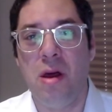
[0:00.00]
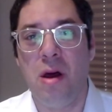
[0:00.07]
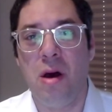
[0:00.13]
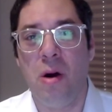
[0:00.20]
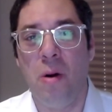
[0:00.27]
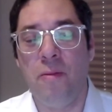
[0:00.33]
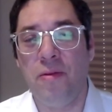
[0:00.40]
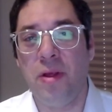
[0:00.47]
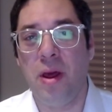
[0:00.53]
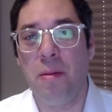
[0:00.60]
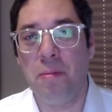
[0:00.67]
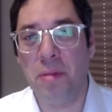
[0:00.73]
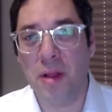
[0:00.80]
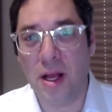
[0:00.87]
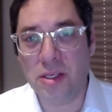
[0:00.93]
Hopefully a
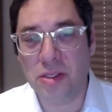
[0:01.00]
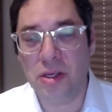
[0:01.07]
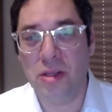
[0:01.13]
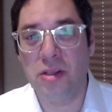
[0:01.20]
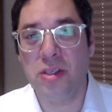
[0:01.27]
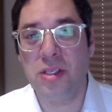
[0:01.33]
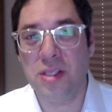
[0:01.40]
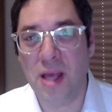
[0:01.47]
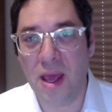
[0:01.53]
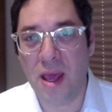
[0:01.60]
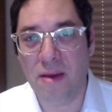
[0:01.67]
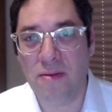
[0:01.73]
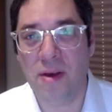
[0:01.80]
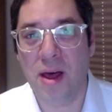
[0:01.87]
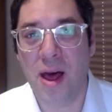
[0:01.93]
blessed,
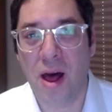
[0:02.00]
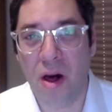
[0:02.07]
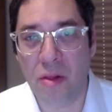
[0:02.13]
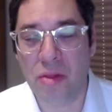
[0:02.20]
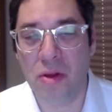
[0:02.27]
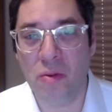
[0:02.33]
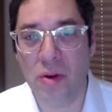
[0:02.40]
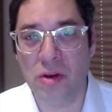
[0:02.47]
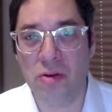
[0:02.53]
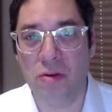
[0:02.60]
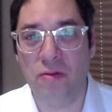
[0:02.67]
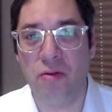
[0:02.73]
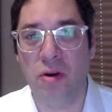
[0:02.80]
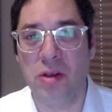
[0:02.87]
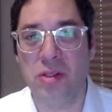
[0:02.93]
safe, healthy winter
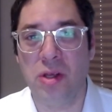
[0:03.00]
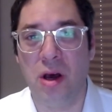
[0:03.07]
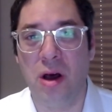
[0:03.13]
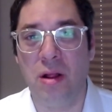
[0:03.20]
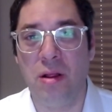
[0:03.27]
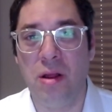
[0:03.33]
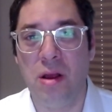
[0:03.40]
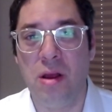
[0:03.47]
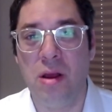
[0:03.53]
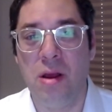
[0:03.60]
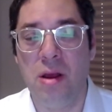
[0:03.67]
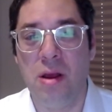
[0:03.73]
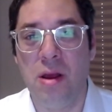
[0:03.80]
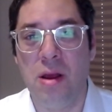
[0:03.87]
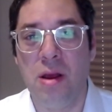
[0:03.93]
for us all.
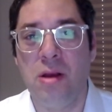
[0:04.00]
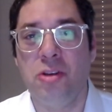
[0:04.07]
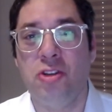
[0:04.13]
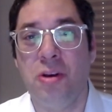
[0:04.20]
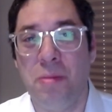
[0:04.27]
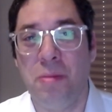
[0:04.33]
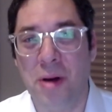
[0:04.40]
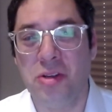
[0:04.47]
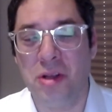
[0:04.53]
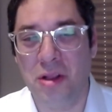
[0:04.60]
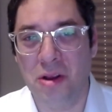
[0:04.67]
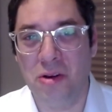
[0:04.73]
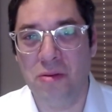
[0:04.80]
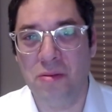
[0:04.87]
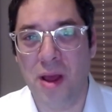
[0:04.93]
Shabbat
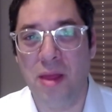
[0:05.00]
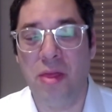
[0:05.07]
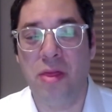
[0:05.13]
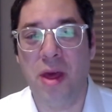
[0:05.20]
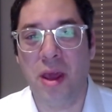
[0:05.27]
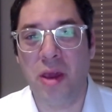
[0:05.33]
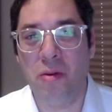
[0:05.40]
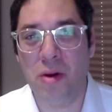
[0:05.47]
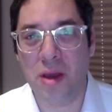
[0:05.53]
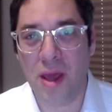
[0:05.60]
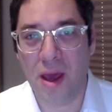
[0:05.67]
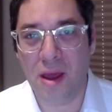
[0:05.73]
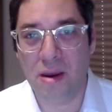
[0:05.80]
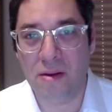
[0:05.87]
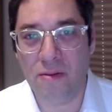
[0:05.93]
Shalom. And thank you
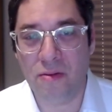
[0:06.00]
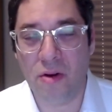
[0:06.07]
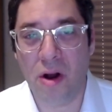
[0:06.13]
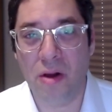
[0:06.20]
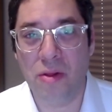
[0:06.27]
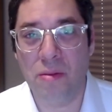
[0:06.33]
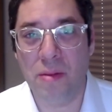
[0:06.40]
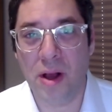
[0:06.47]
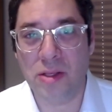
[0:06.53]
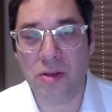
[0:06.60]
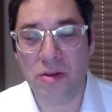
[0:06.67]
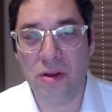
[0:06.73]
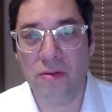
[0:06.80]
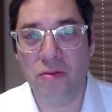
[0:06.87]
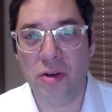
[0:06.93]
again for all the
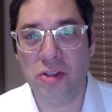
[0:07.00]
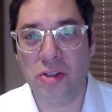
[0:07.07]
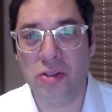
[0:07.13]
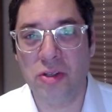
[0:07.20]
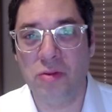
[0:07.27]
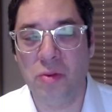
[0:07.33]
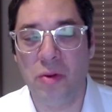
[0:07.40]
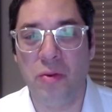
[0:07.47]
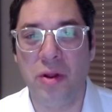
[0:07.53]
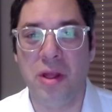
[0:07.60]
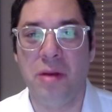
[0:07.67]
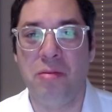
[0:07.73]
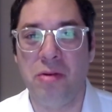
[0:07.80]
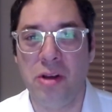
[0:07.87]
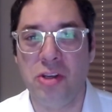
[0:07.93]
mazel tov wishes. We really
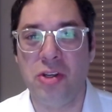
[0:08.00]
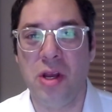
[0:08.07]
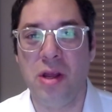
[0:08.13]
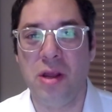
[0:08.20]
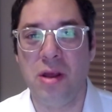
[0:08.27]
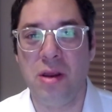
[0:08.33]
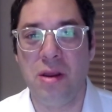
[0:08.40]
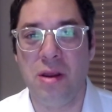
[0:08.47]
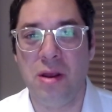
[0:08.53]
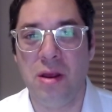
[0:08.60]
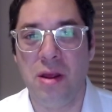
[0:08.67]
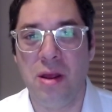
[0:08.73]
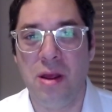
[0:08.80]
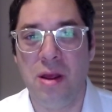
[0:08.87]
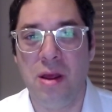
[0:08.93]
appreciate it.
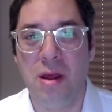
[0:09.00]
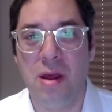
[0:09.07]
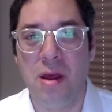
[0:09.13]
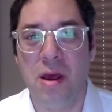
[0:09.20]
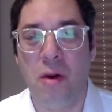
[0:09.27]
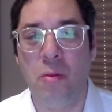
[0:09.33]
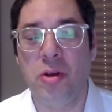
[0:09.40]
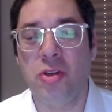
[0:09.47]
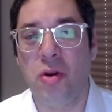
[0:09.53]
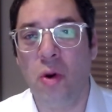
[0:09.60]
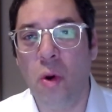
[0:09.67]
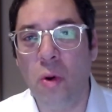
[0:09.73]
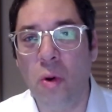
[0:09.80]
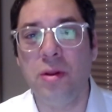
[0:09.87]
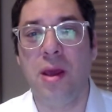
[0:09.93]
And we should
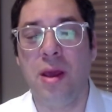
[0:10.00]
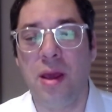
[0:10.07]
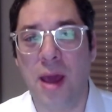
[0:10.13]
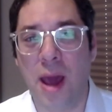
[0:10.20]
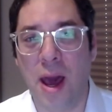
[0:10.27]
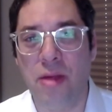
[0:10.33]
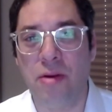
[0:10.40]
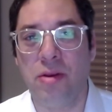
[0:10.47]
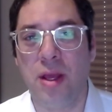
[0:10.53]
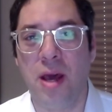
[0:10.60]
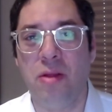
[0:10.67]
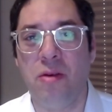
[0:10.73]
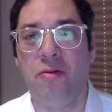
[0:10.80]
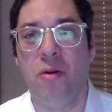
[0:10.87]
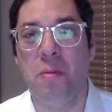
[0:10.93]
only gather
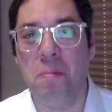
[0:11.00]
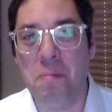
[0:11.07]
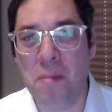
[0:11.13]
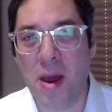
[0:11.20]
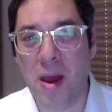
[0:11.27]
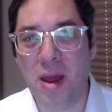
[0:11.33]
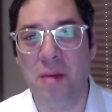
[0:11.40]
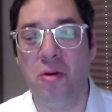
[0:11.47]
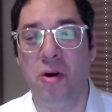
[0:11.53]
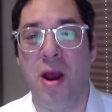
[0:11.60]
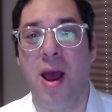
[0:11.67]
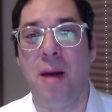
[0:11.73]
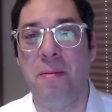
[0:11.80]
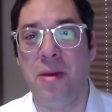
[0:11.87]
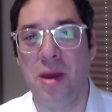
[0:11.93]
together for many more
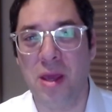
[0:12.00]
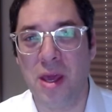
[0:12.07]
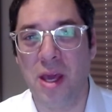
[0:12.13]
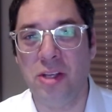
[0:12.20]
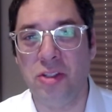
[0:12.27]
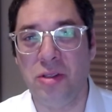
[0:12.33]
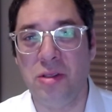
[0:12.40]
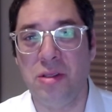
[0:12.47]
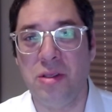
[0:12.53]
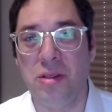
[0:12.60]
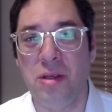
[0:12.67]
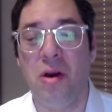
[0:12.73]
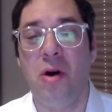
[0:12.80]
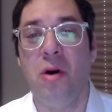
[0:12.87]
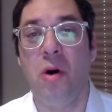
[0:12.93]
happy occasions,
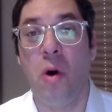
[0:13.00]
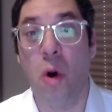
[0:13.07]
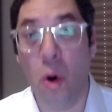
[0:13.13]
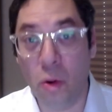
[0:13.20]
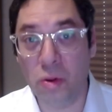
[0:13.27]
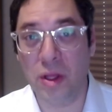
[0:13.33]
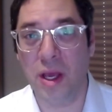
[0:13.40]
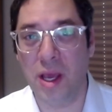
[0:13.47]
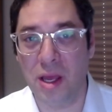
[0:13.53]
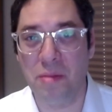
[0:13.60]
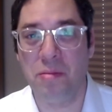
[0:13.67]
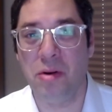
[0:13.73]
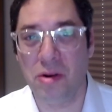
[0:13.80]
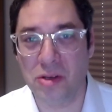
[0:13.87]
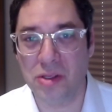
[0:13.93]
only in
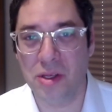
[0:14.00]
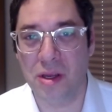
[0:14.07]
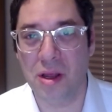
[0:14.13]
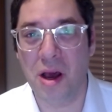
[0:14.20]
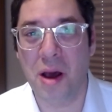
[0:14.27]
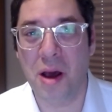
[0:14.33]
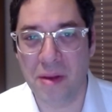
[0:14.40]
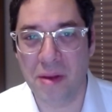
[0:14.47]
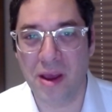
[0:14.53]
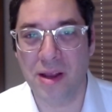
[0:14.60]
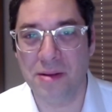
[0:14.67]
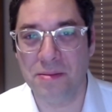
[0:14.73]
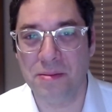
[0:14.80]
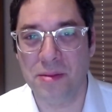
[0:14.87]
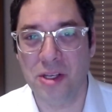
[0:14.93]
person. Amen.
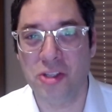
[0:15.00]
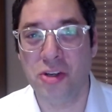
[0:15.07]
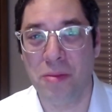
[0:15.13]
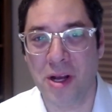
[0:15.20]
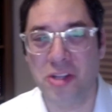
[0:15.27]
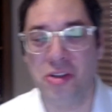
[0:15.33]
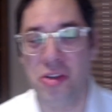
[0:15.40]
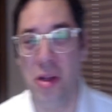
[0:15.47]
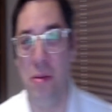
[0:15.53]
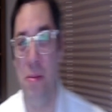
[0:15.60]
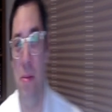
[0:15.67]
Shabbat Shalom.